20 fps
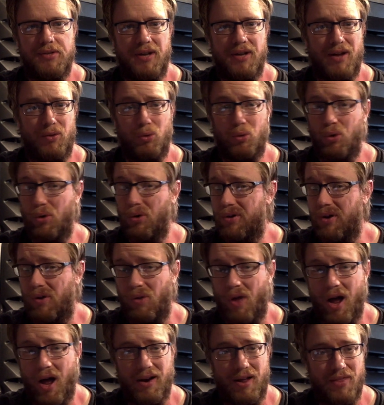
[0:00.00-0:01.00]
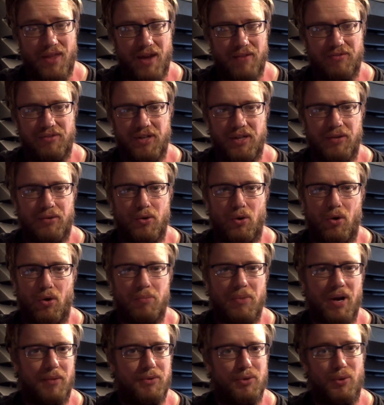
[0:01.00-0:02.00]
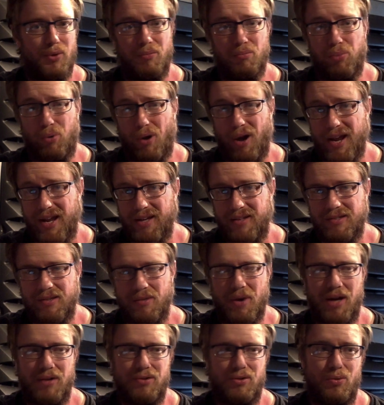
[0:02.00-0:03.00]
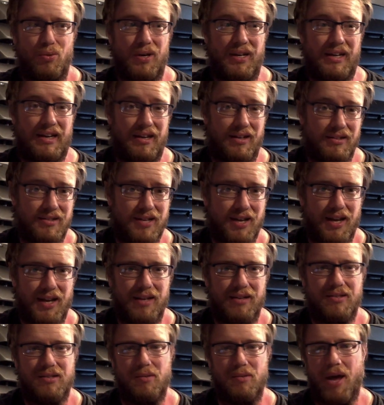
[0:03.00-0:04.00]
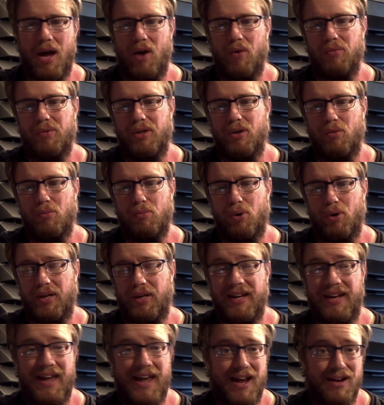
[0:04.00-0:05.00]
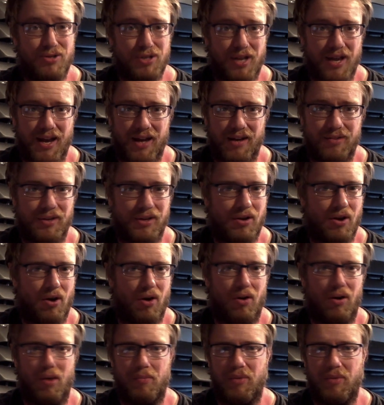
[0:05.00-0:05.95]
And I learned a lot on that vehicle about doing brakes, about doing intakes, about putting a catch can in the car.